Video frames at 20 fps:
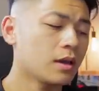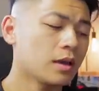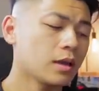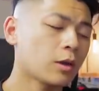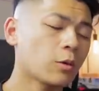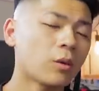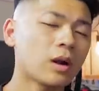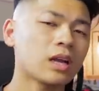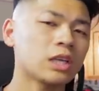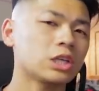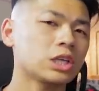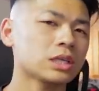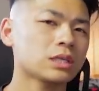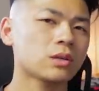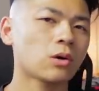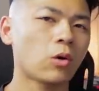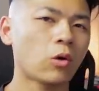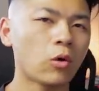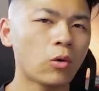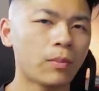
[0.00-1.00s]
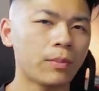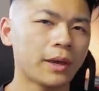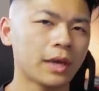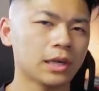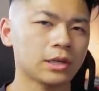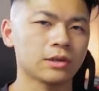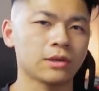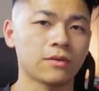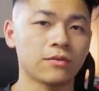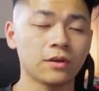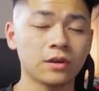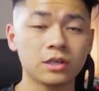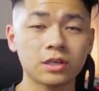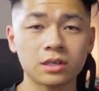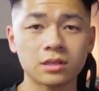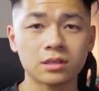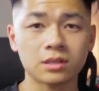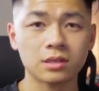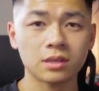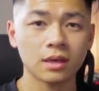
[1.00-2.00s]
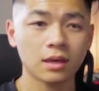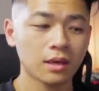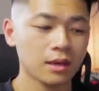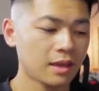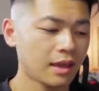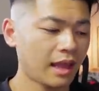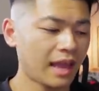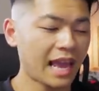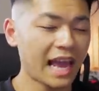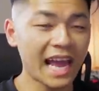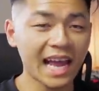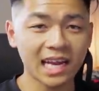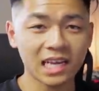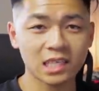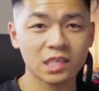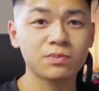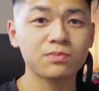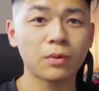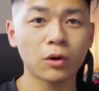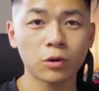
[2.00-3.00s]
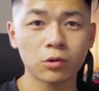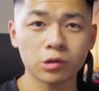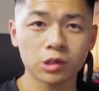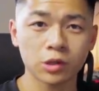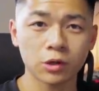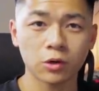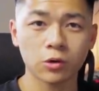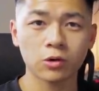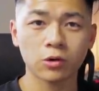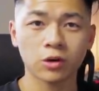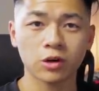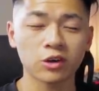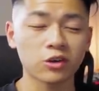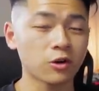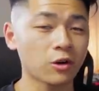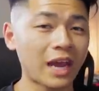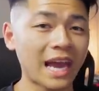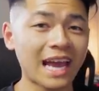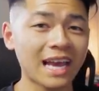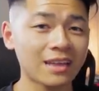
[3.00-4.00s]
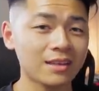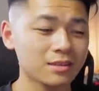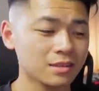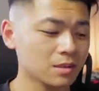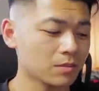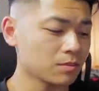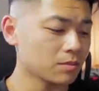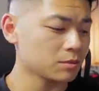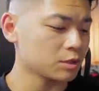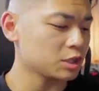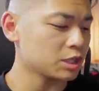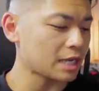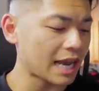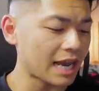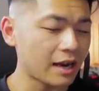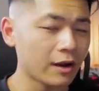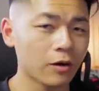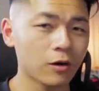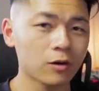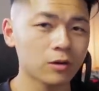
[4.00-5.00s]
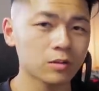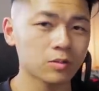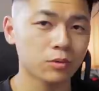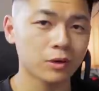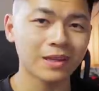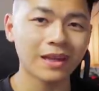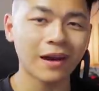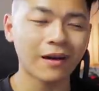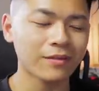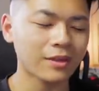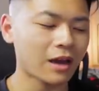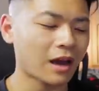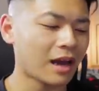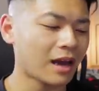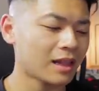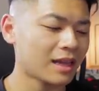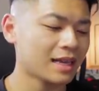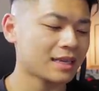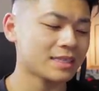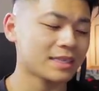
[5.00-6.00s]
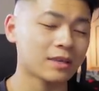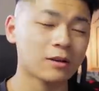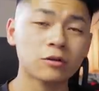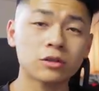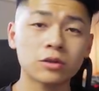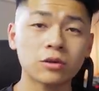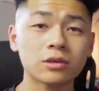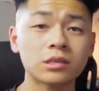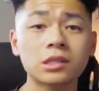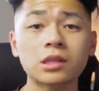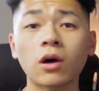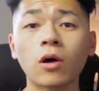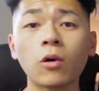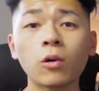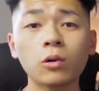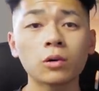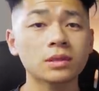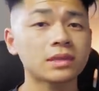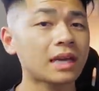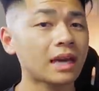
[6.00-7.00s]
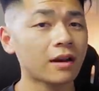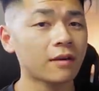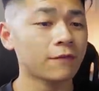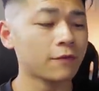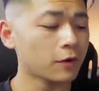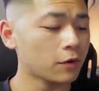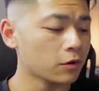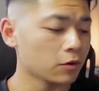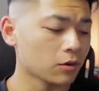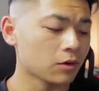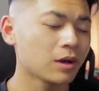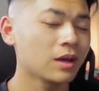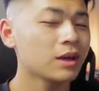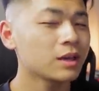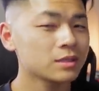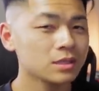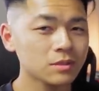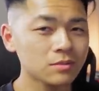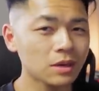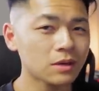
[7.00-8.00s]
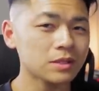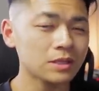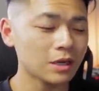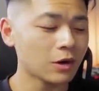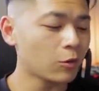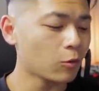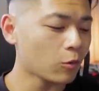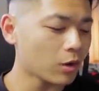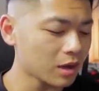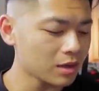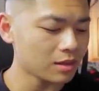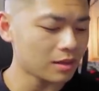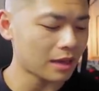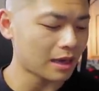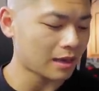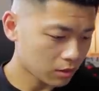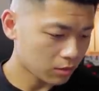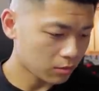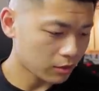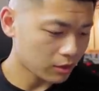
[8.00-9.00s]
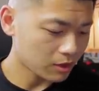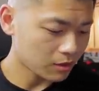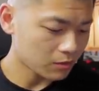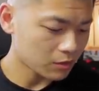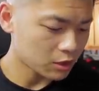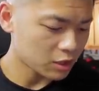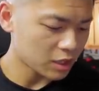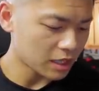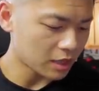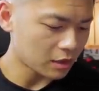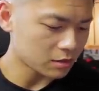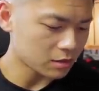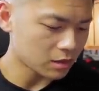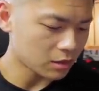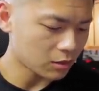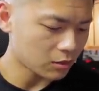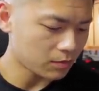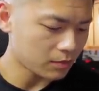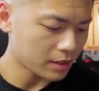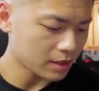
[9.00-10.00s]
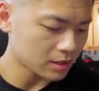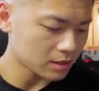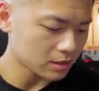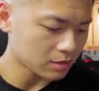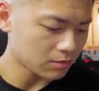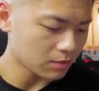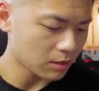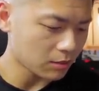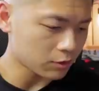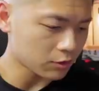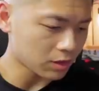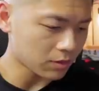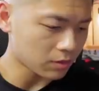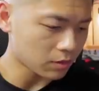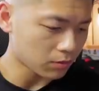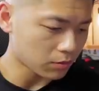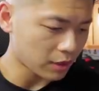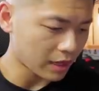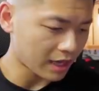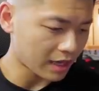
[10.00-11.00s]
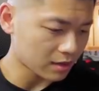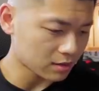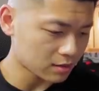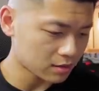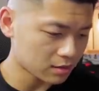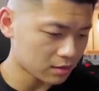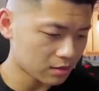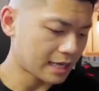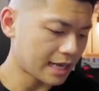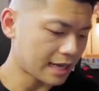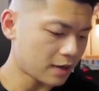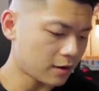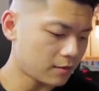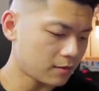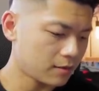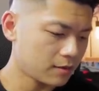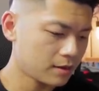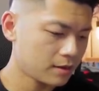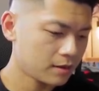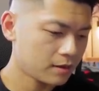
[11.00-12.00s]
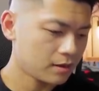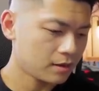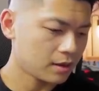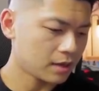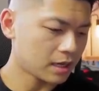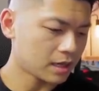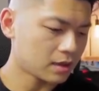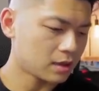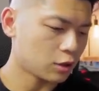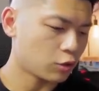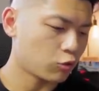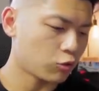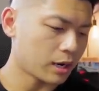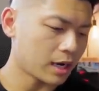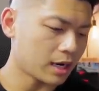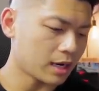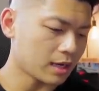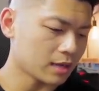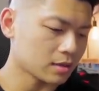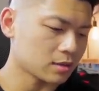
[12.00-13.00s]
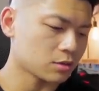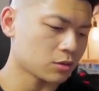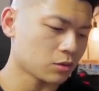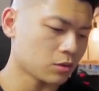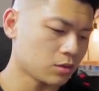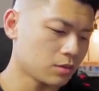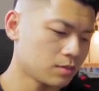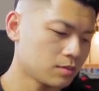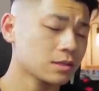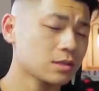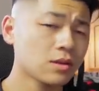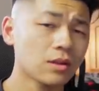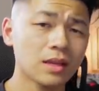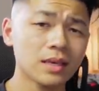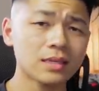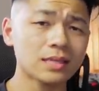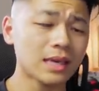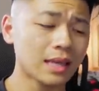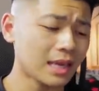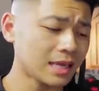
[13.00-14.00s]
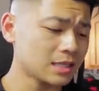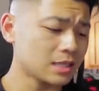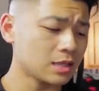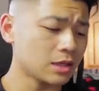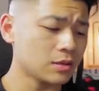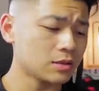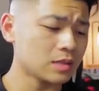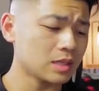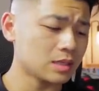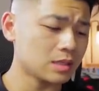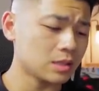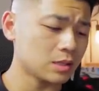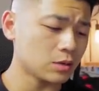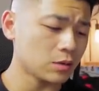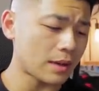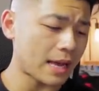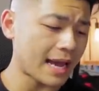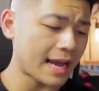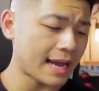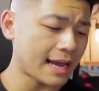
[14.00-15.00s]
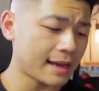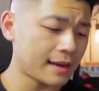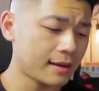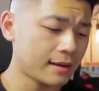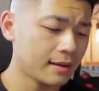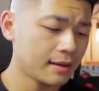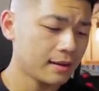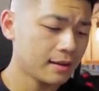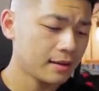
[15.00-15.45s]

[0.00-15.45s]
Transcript: You don't want to adjust the whole picture. If you just add exposure or add some shadows, bring down the highlights, it'll do it to the whole entire photo. Sometimes you don't want that. And bring up the shadows a little bit, maybe drop the blacks. Now you got the gradient tool. So this, I like to use this to add,